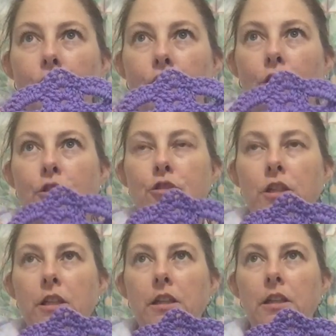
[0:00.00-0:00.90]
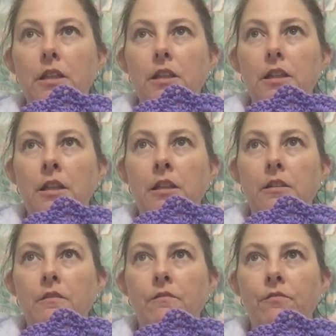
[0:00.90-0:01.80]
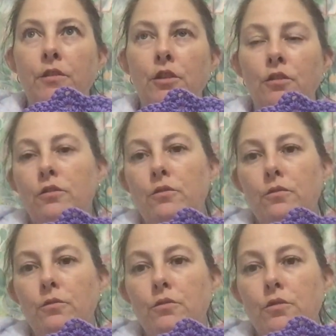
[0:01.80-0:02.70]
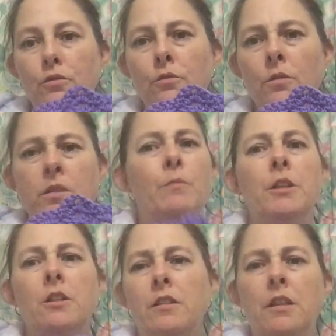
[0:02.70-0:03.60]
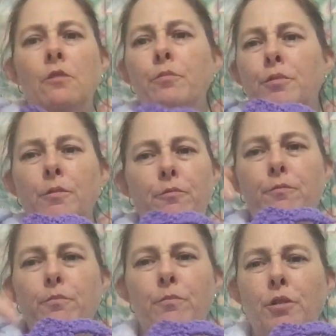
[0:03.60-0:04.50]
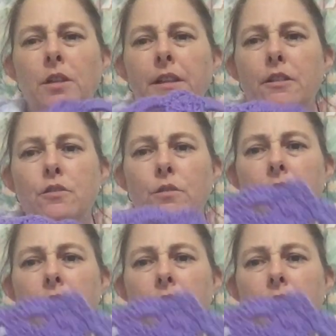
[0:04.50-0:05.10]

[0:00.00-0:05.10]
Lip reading: Crochet It For You shawl or something like that. I'll put a link to